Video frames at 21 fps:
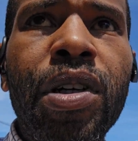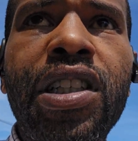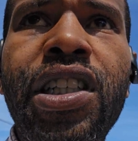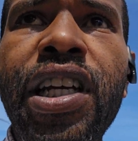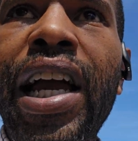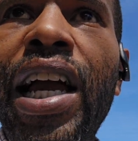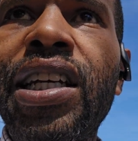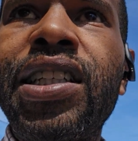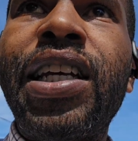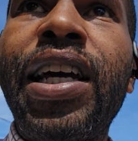of
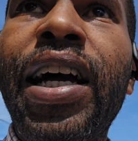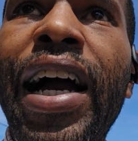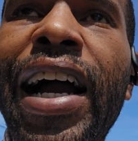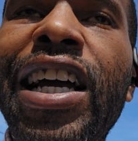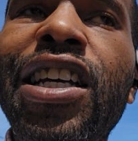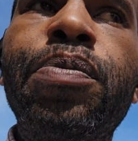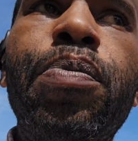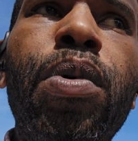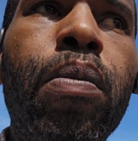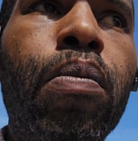Jackson
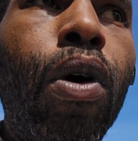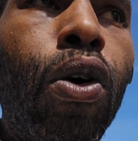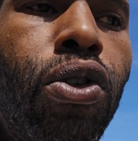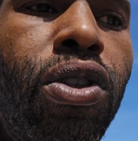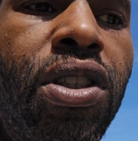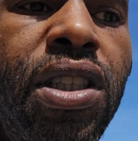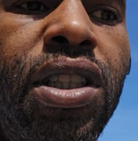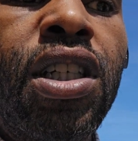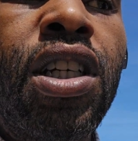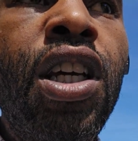Heights, but
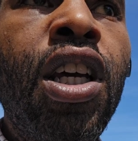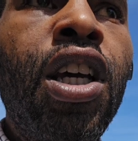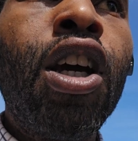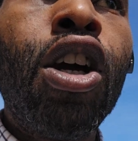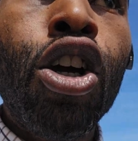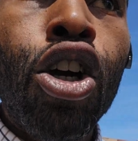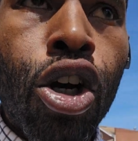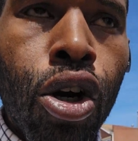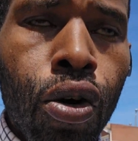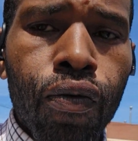mostly
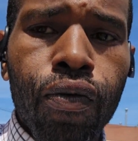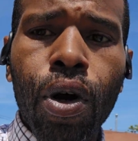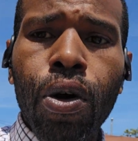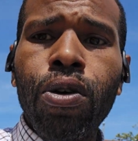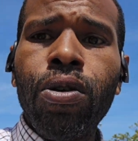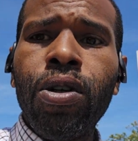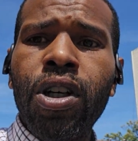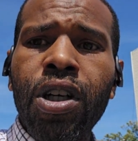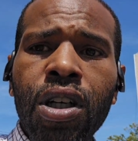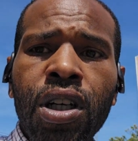
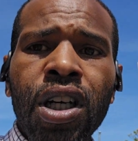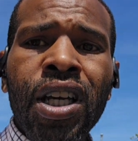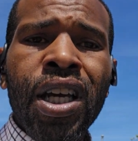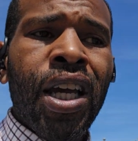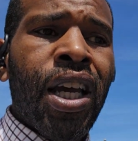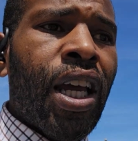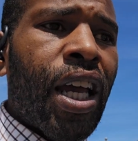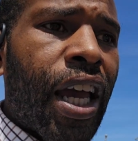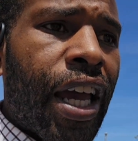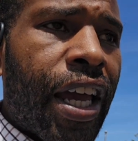Corona
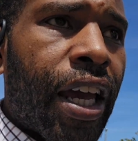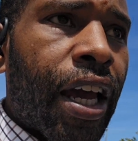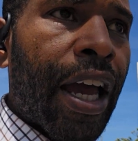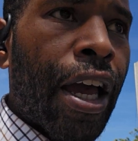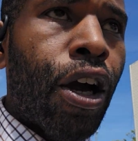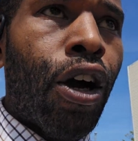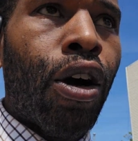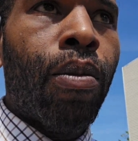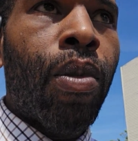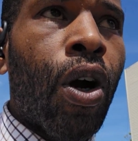and
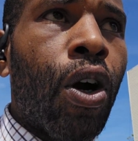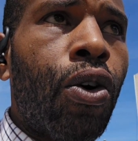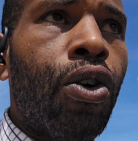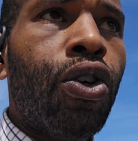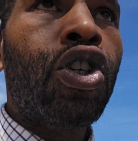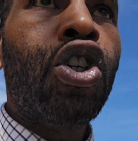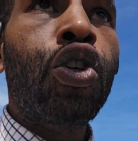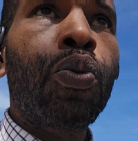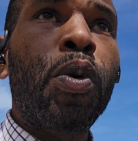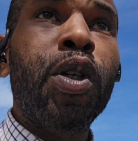
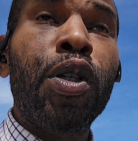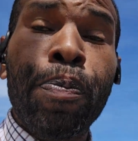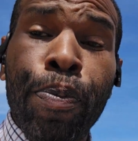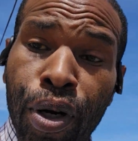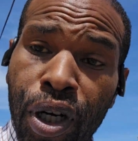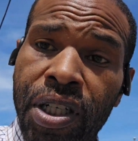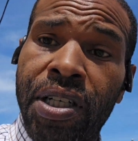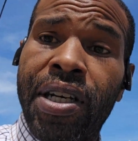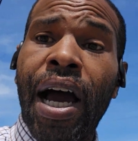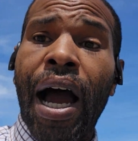Elmhurst was
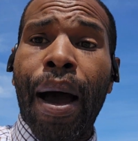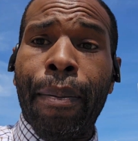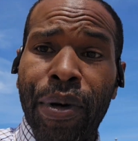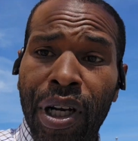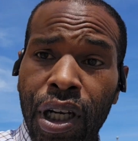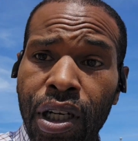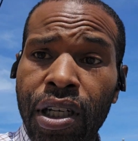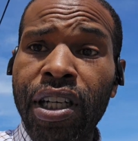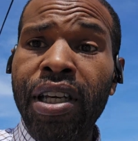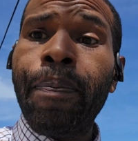
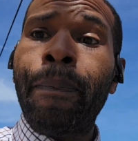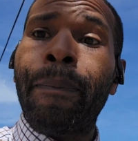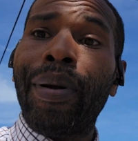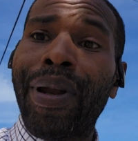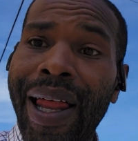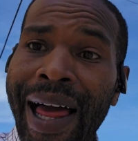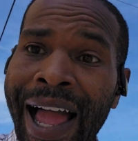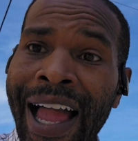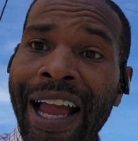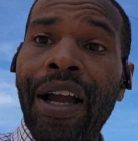predominantly
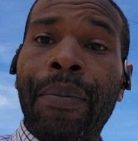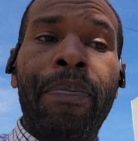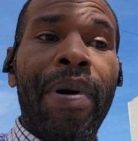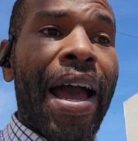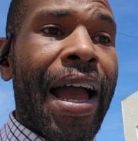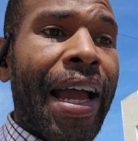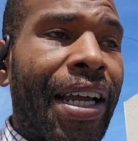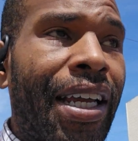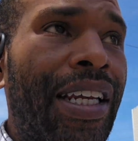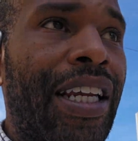black
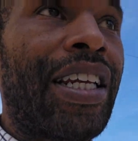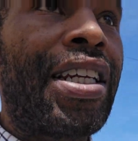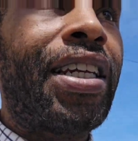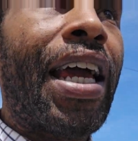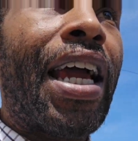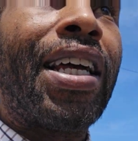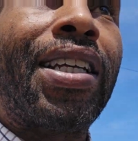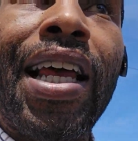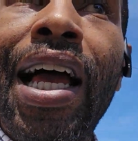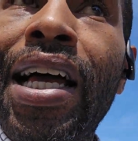back in the
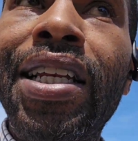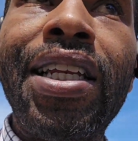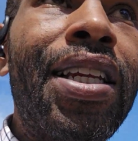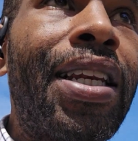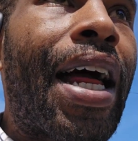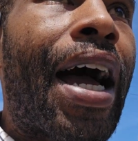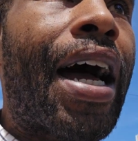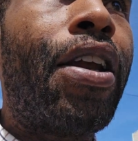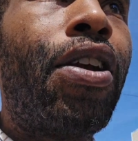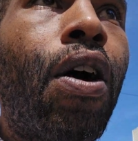days. I did
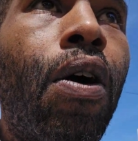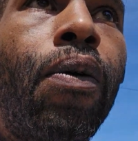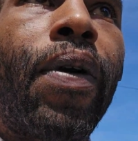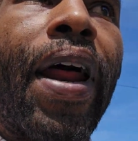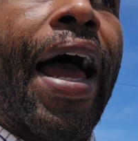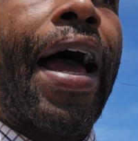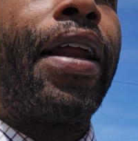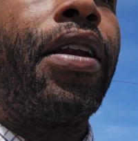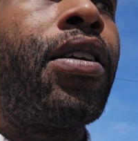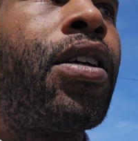not know
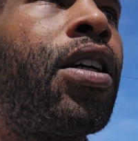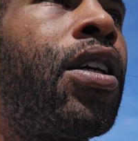that.